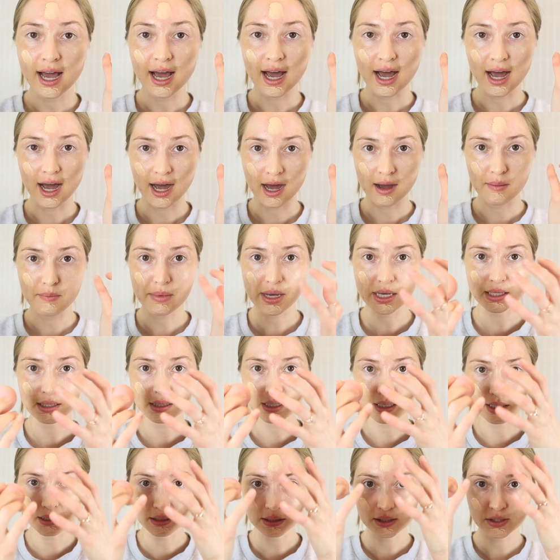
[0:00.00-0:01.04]
and
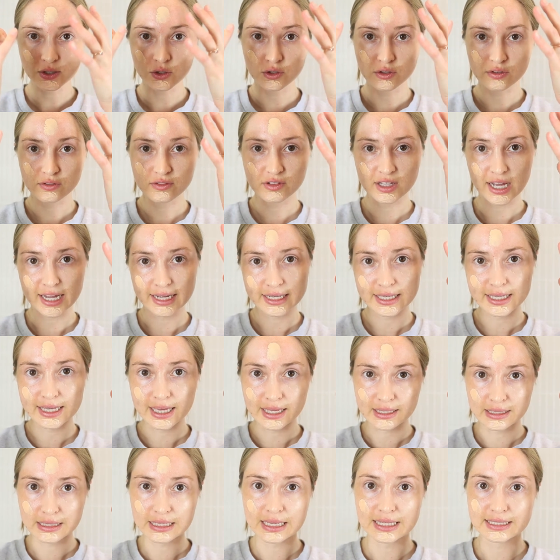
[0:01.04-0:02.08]
then sort of like
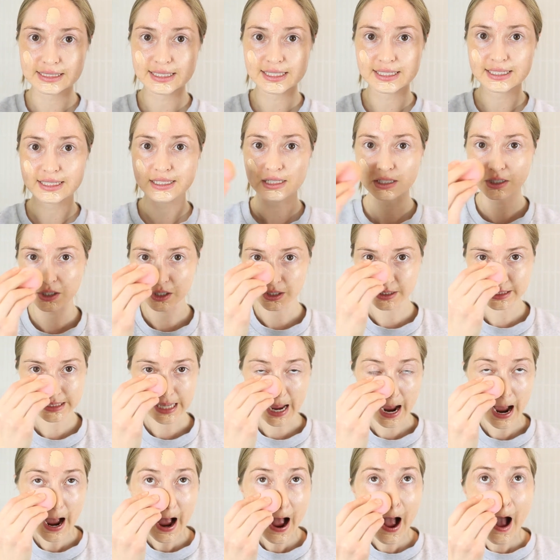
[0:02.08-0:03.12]
get less as it goes
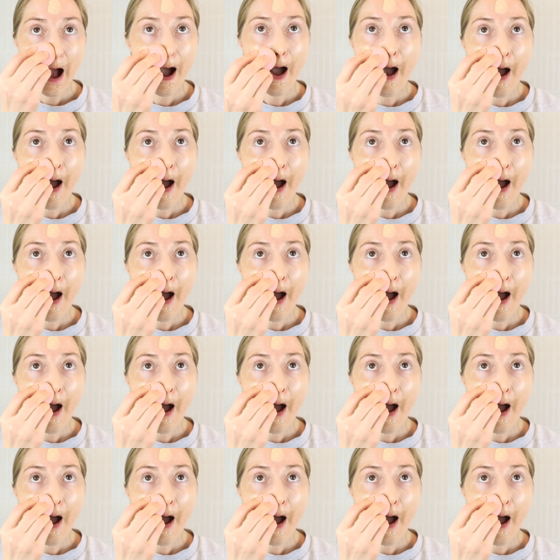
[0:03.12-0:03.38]
out.